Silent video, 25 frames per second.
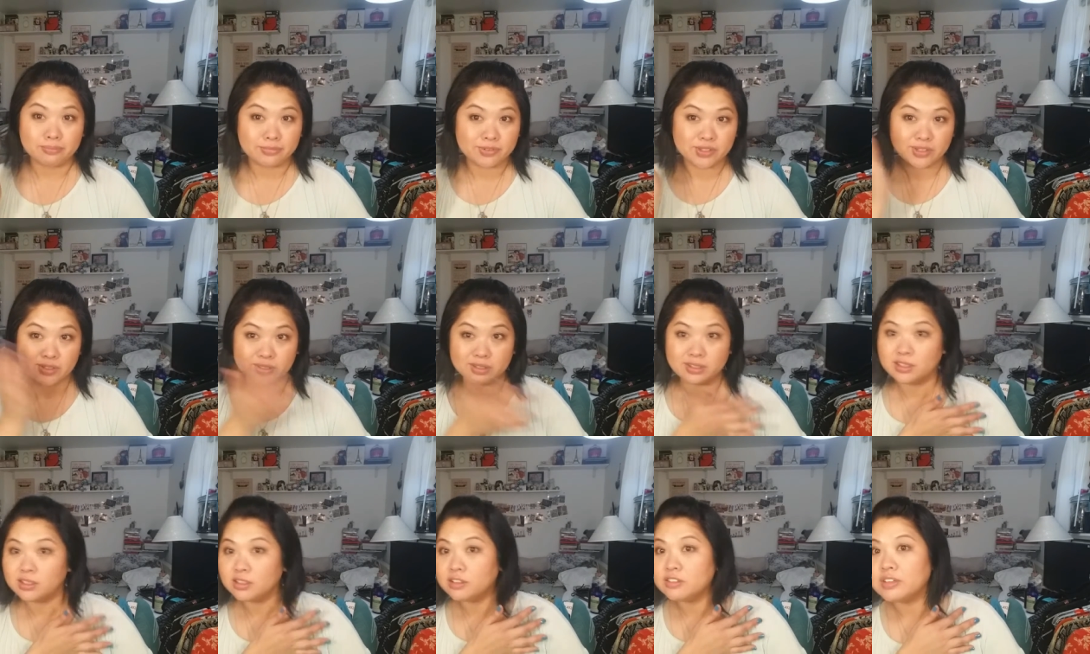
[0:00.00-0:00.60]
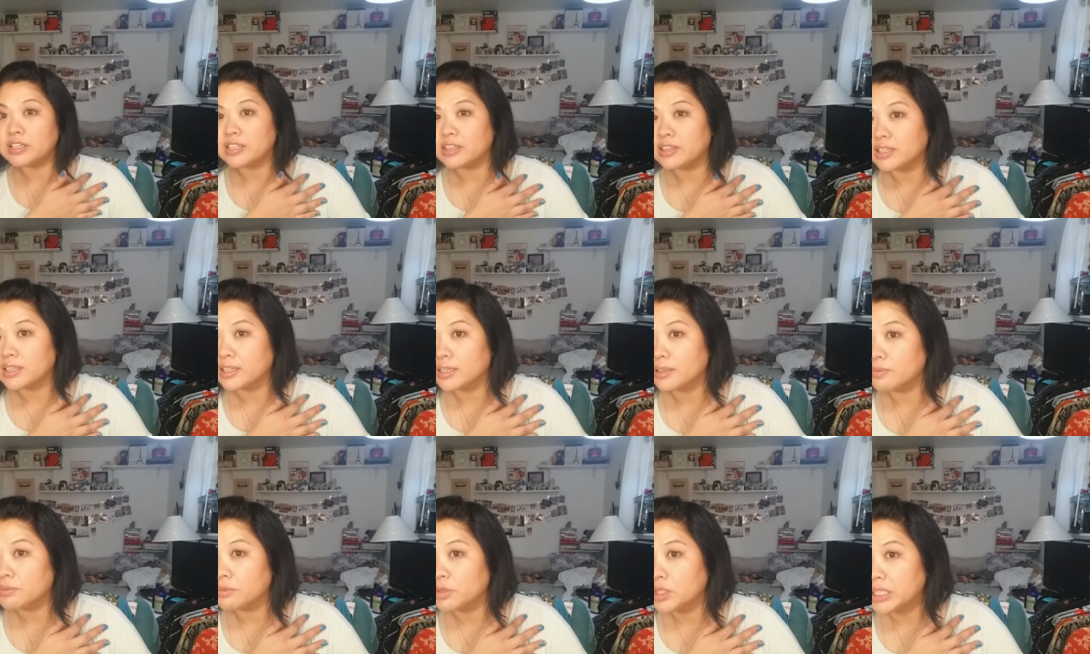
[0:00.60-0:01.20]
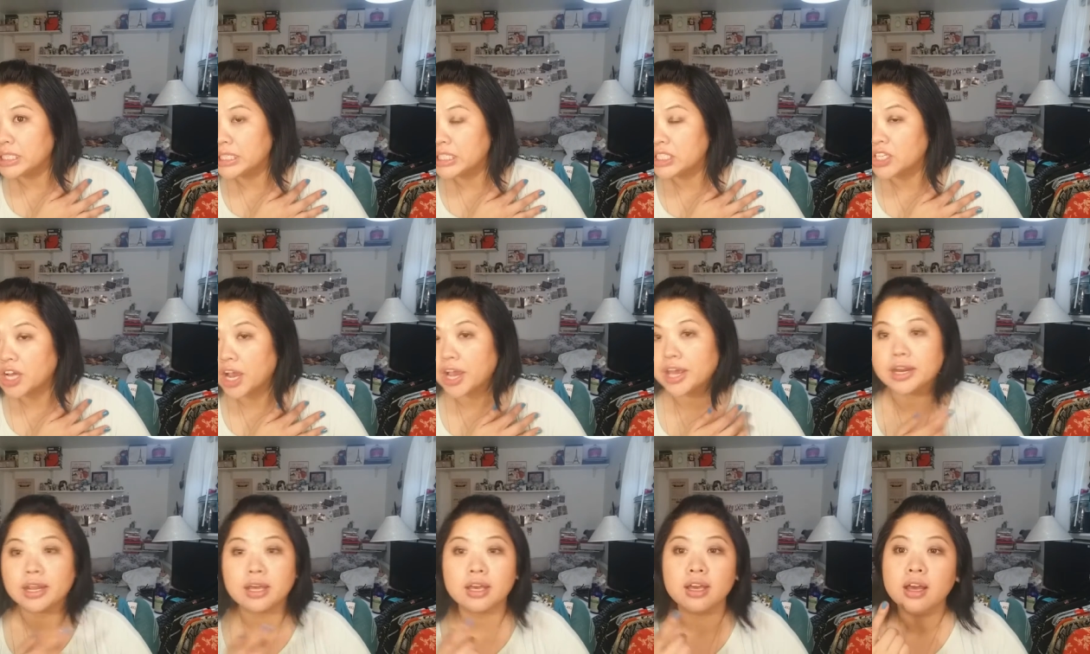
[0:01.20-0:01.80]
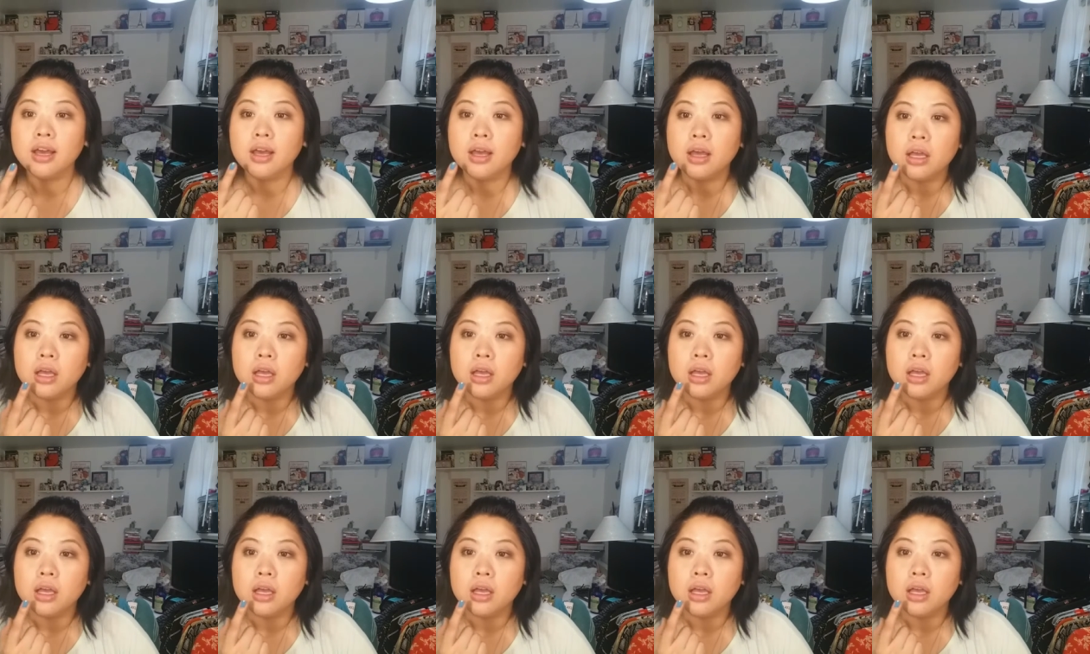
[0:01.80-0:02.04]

should have I think I'm really shiny